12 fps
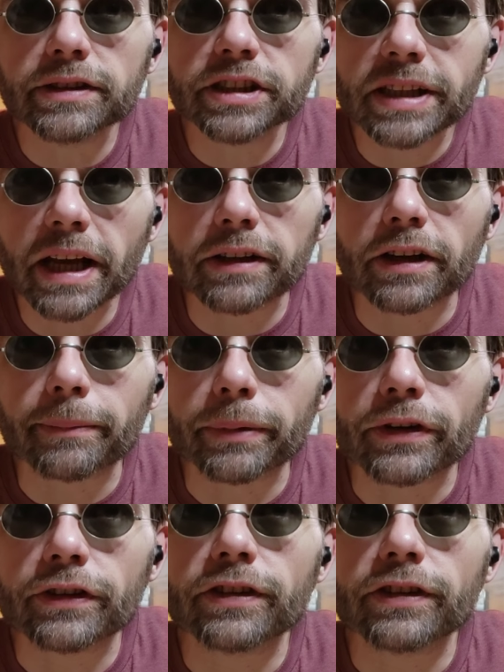set number